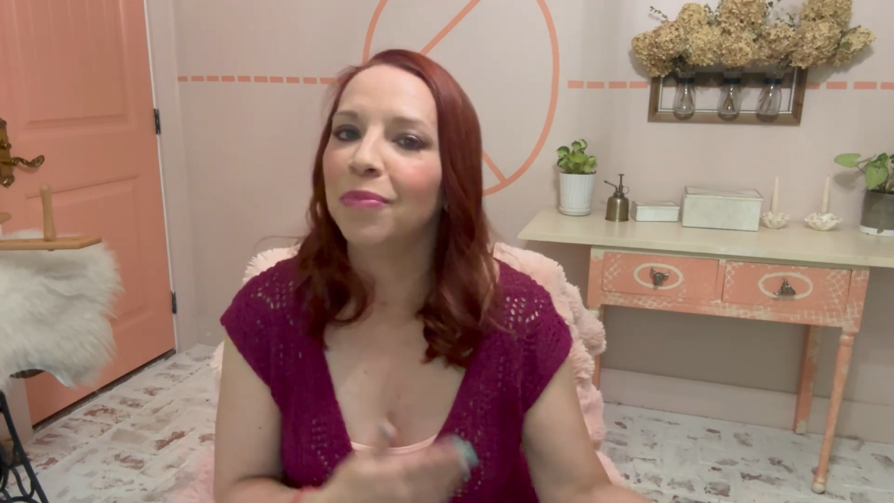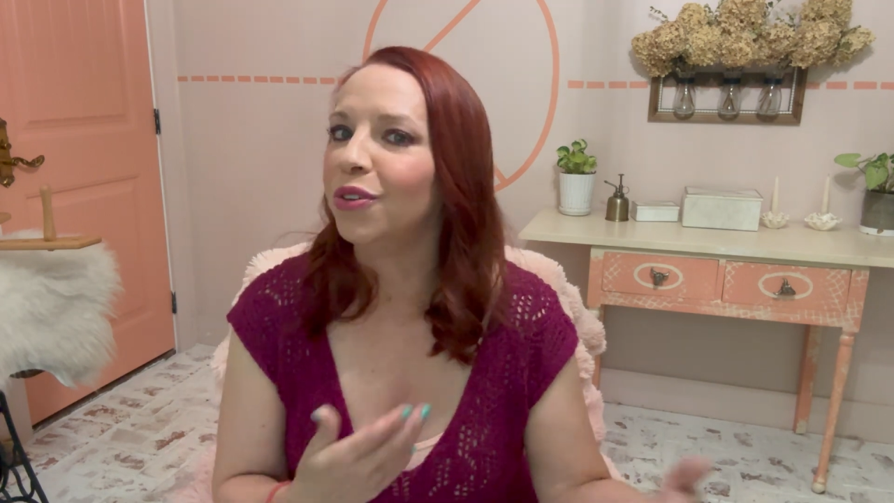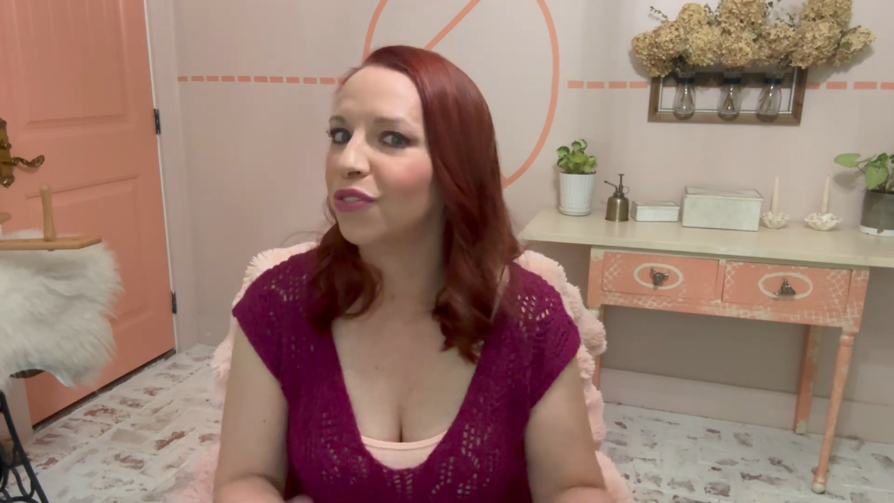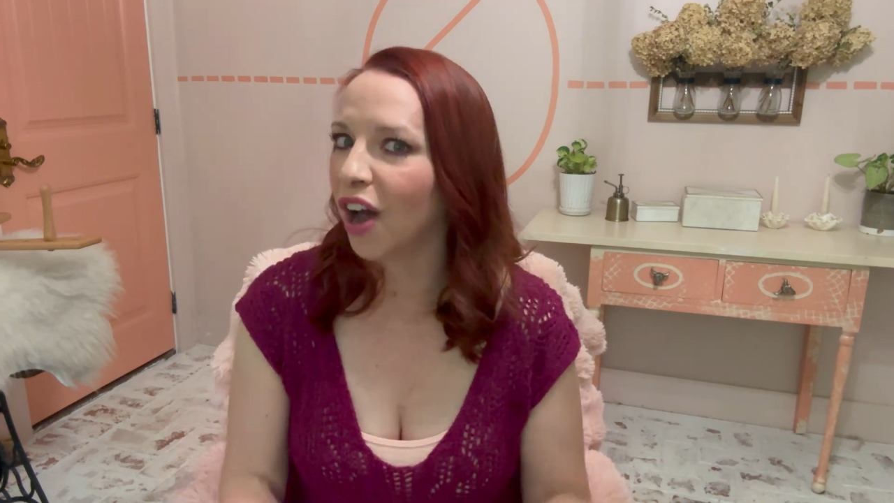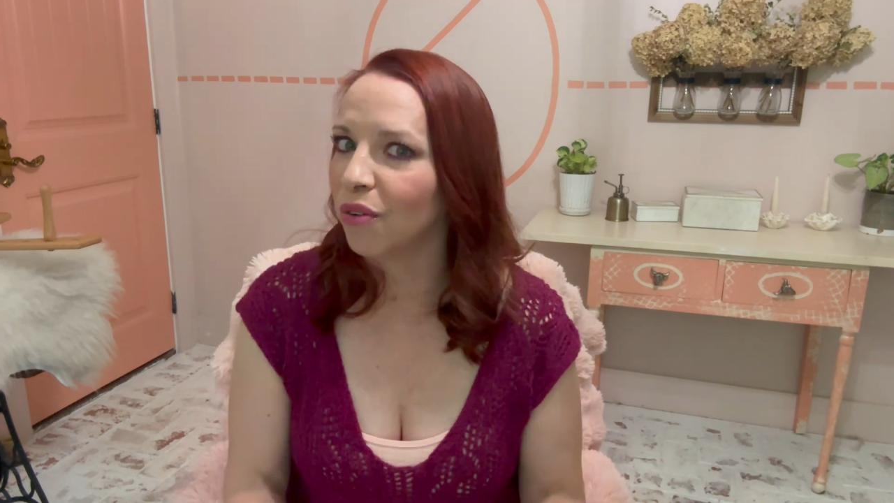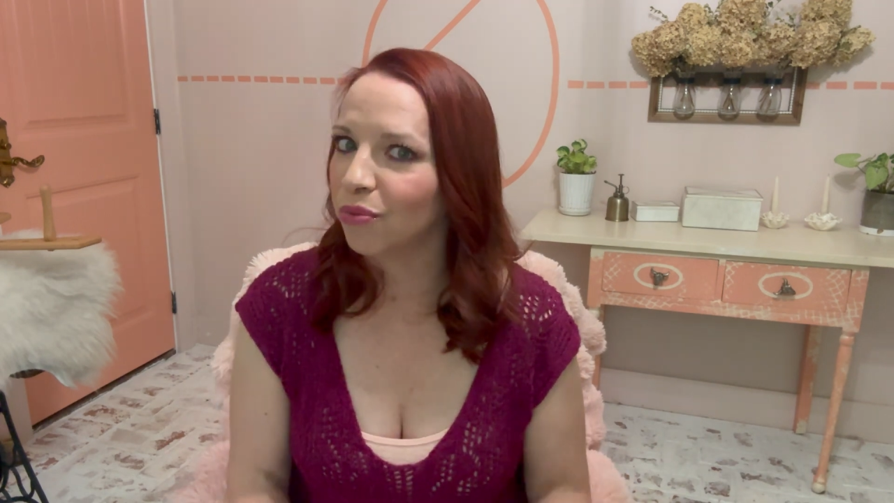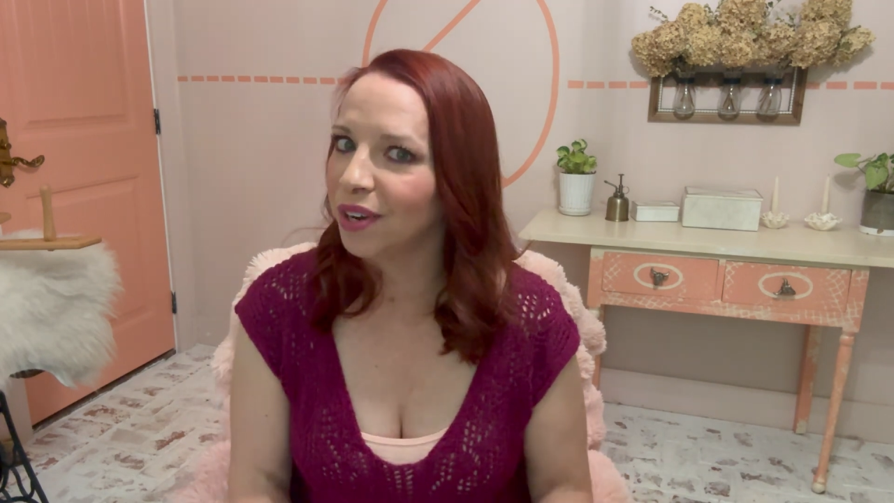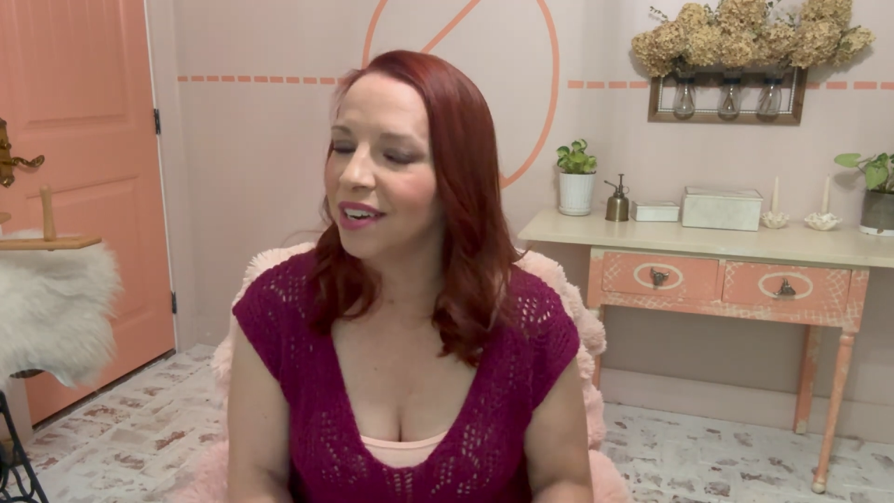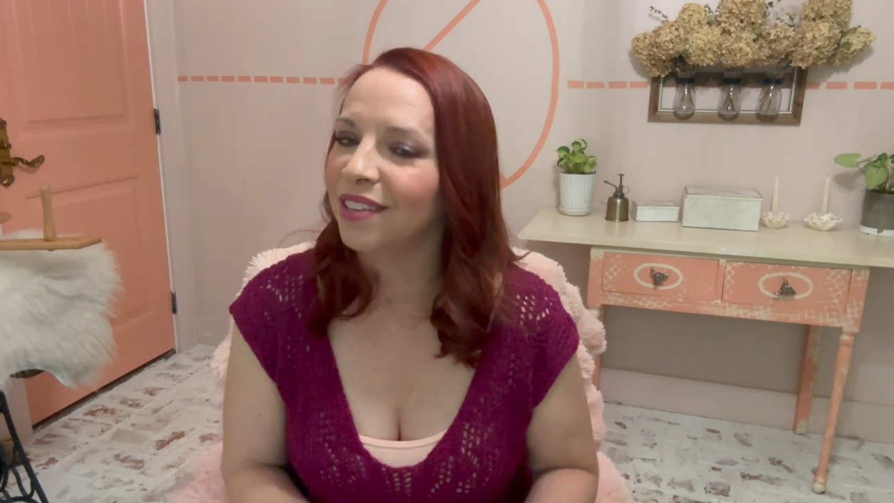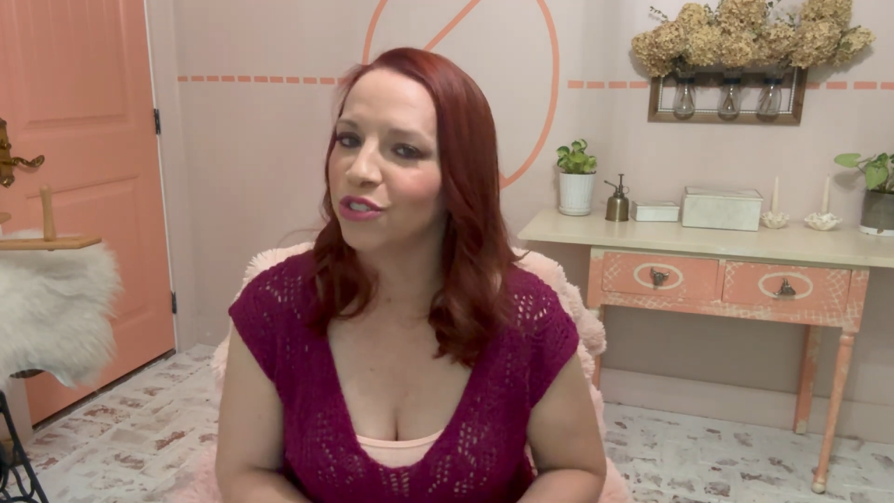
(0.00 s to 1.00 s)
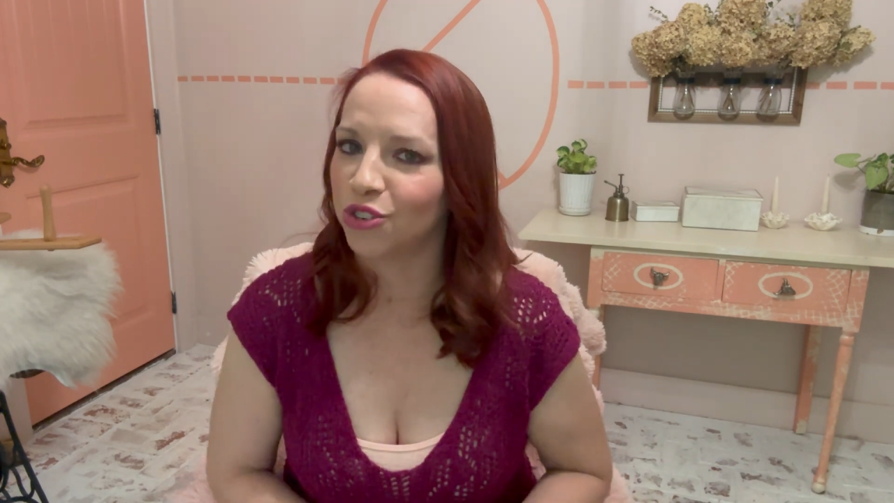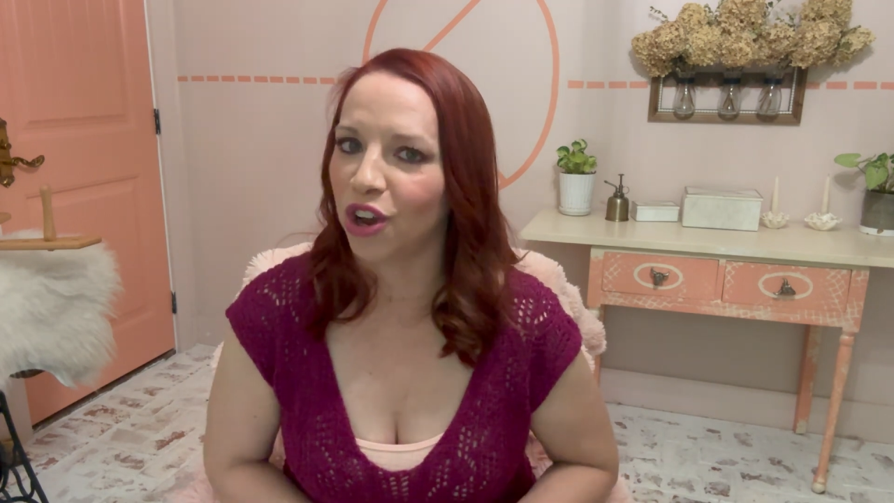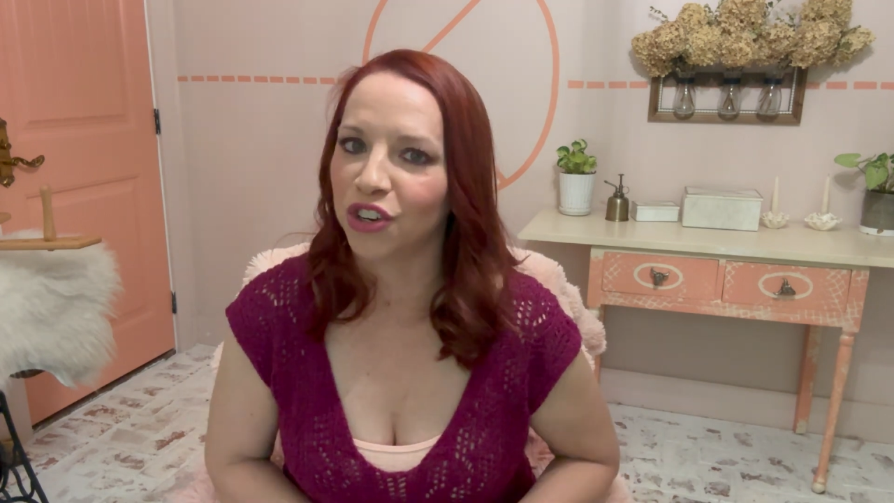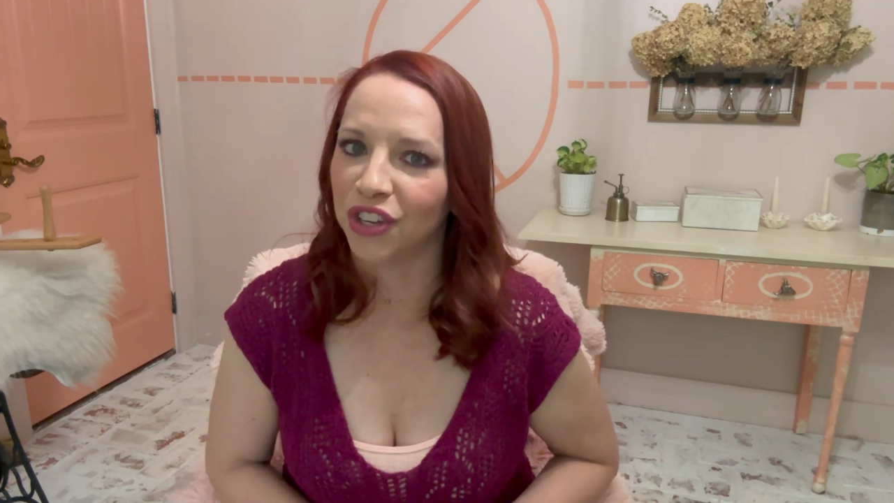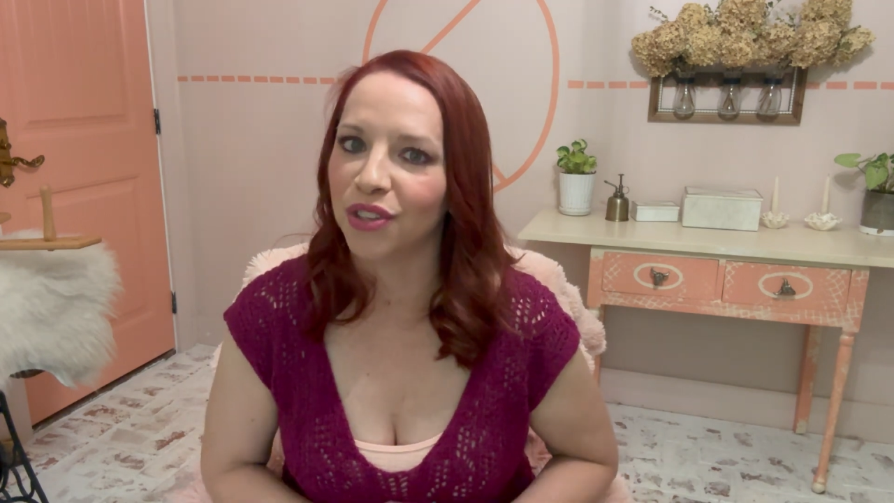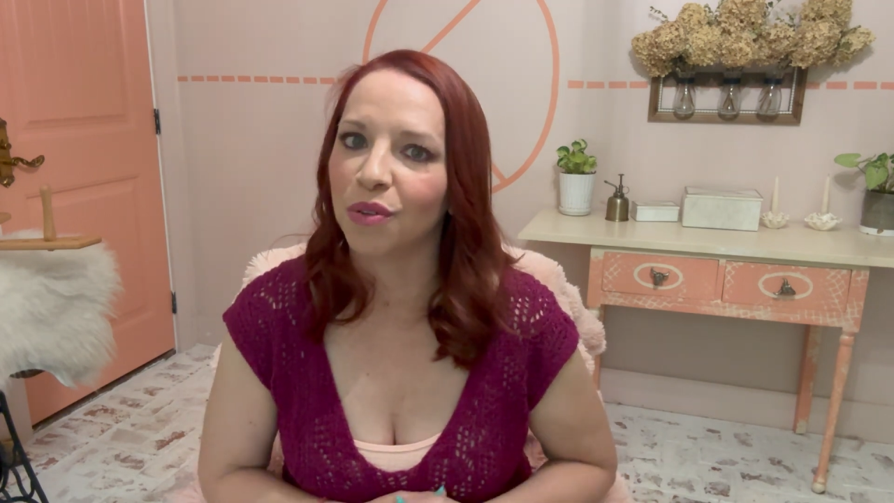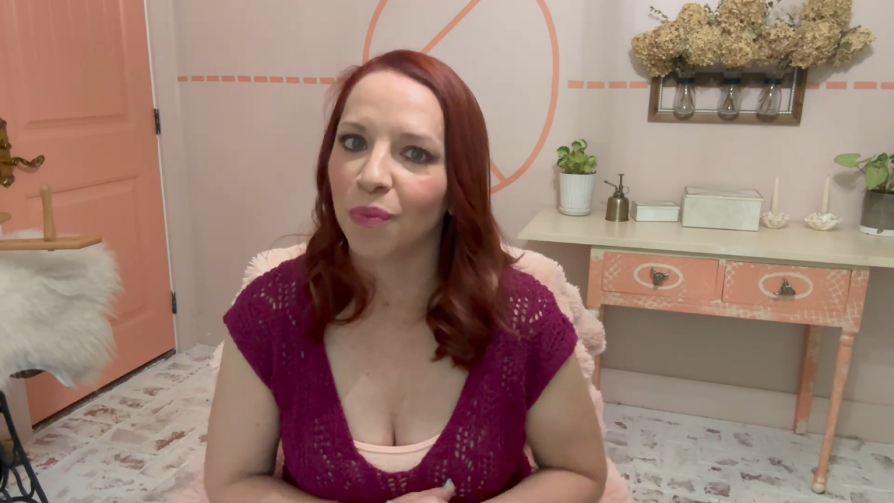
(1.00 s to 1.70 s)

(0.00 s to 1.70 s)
you've got written instructions